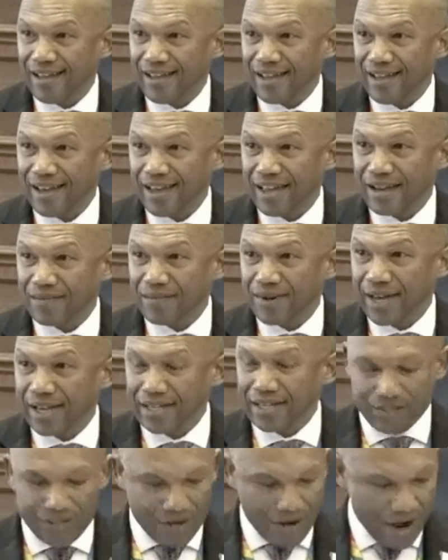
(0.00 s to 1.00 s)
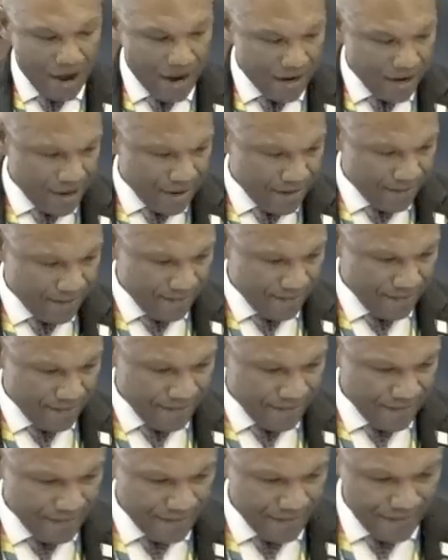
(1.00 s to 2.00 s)
and my daughter,
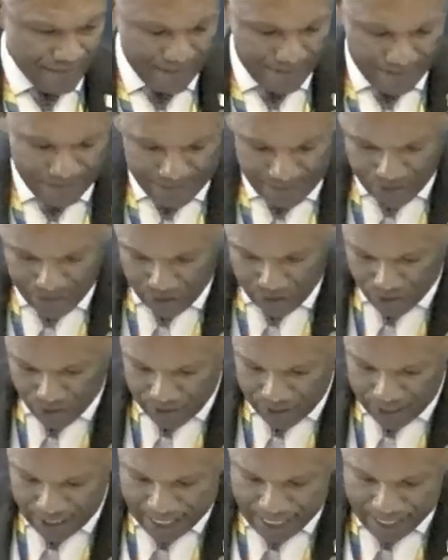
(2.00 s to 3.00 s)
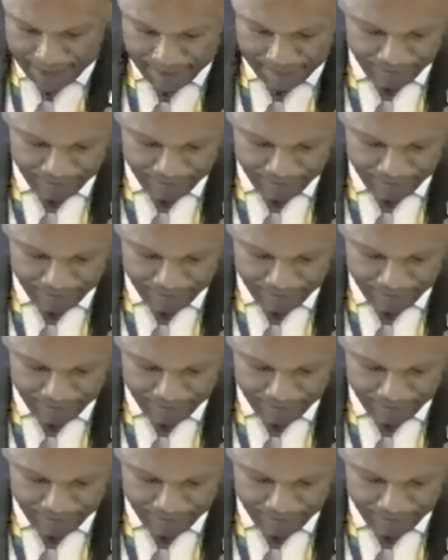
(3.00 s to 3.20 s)
who's twenty-nine.